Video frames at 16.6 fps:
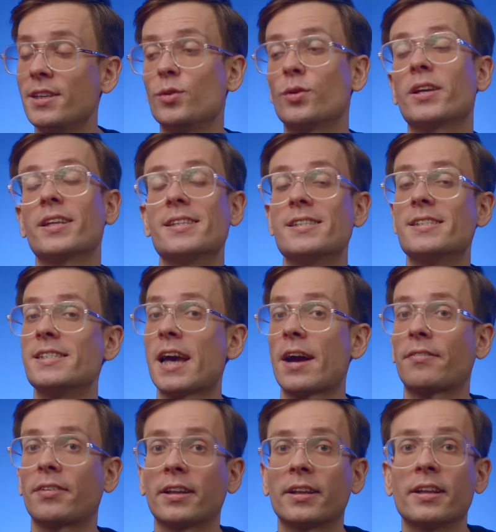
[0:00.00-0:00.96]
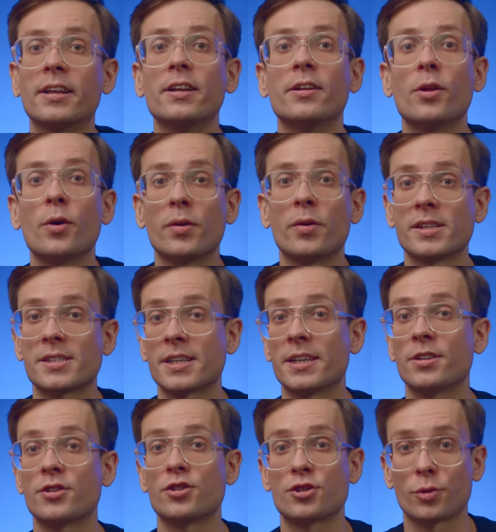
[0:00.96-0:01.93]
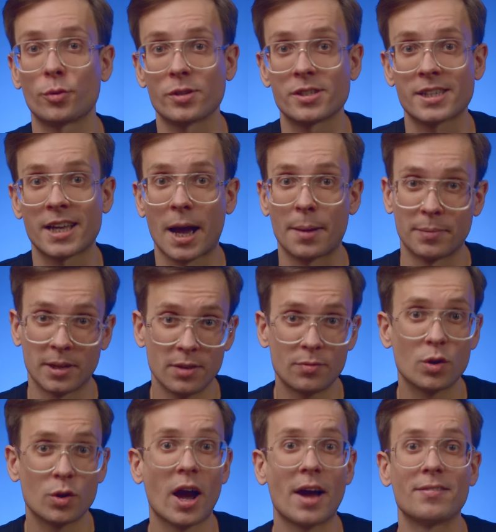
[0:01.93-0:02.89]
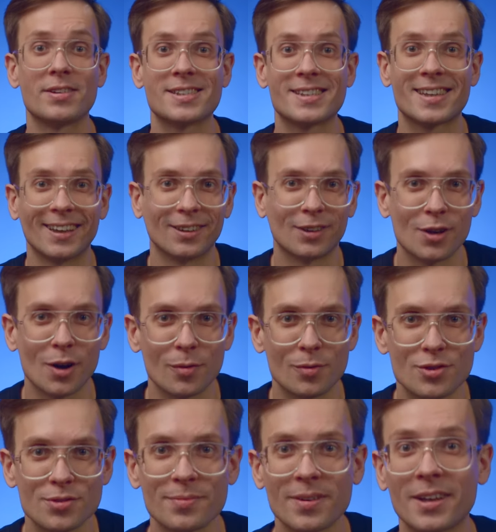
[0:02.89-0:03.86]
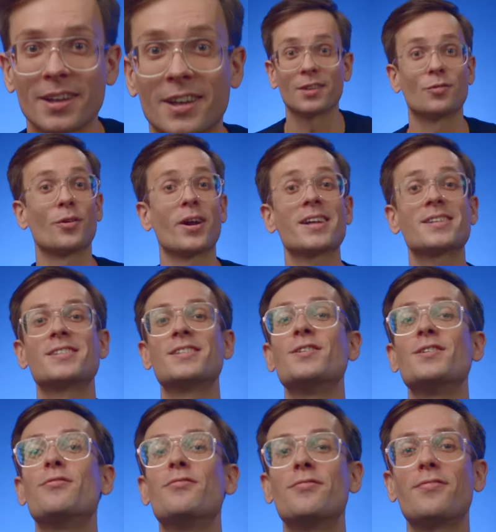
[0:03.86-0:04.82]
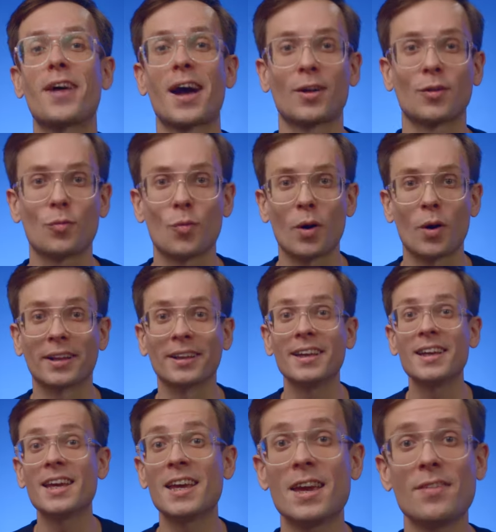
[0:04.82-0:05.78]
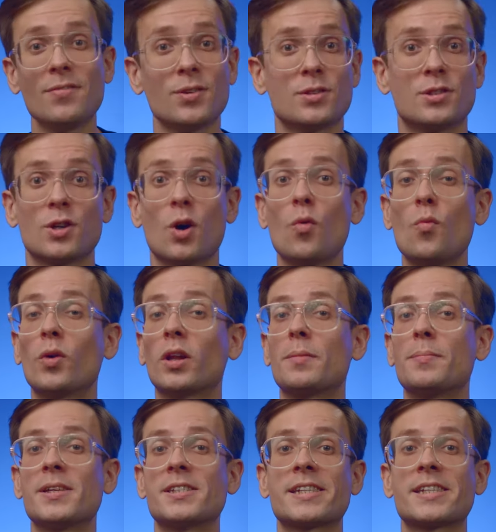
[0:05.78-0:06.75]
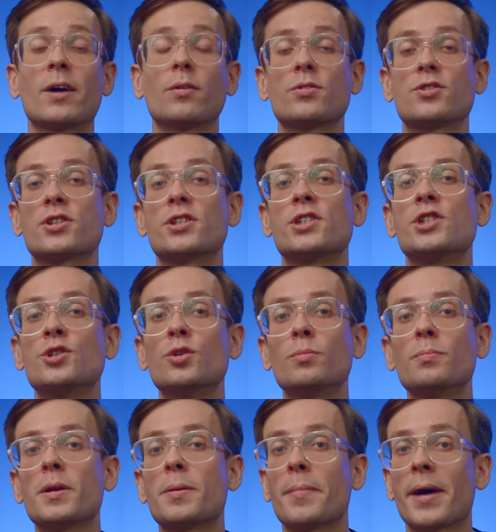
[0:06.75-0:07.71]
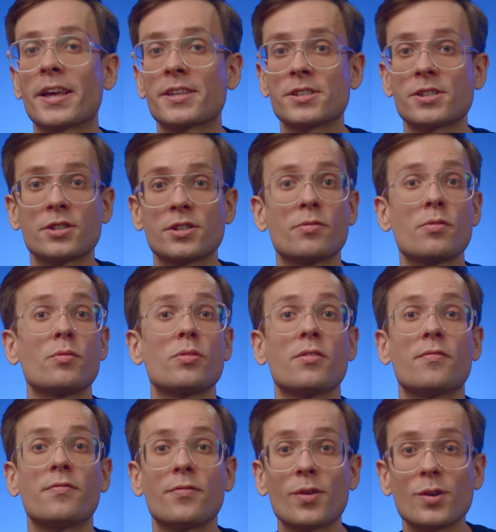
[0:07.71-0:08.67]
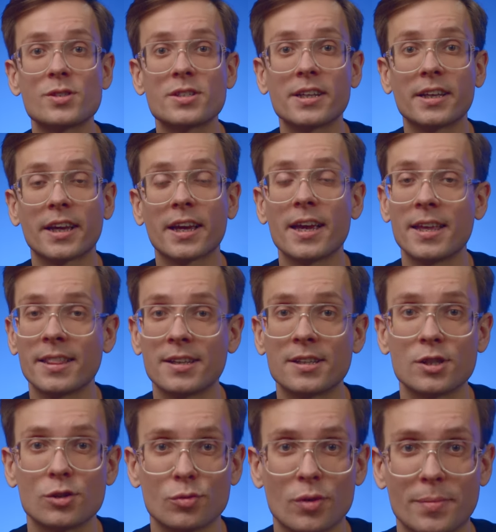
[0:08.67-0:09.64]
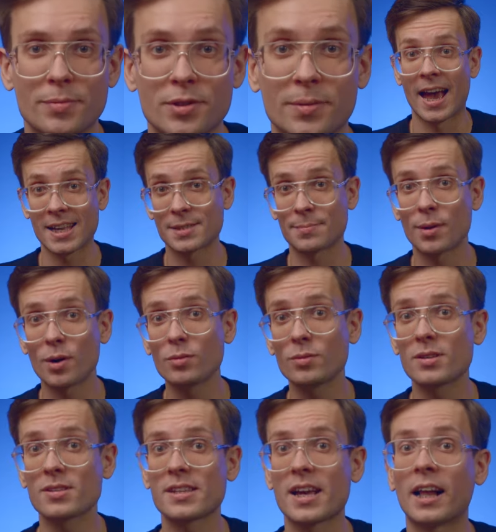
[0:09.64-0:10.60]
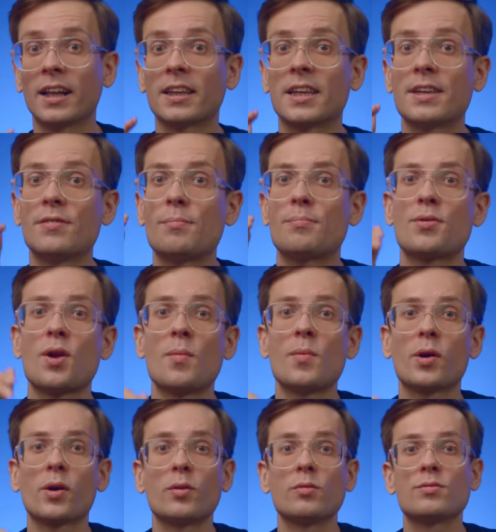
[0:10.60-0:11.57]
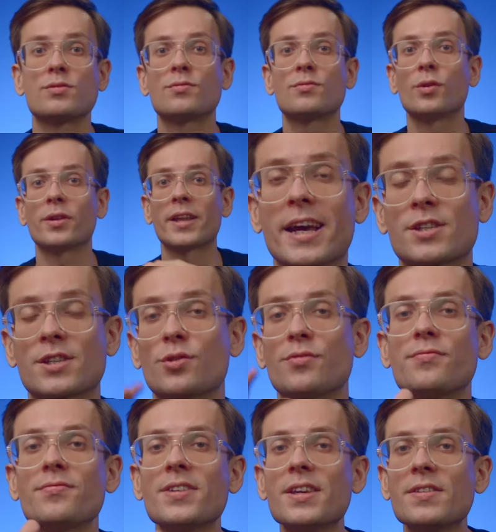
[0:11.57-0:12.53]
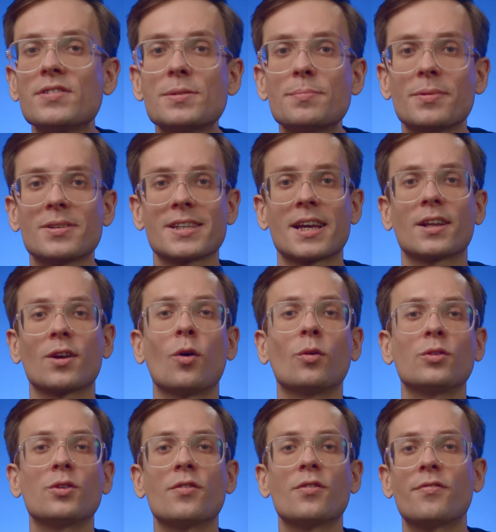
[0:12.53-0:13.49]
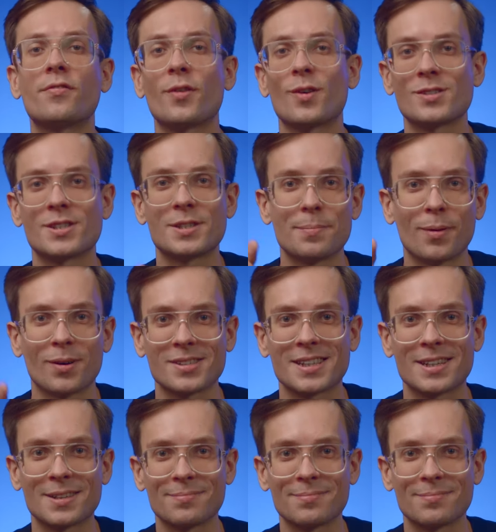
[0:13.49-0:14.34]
you can definitely learn it in a short time if you have a skilled coach. Congrats, you've found one. If you don't want to miss out, just shoot me a message through the first link in the description. As a bonus, I'll give a promo code for an extra 50% on your first deposit.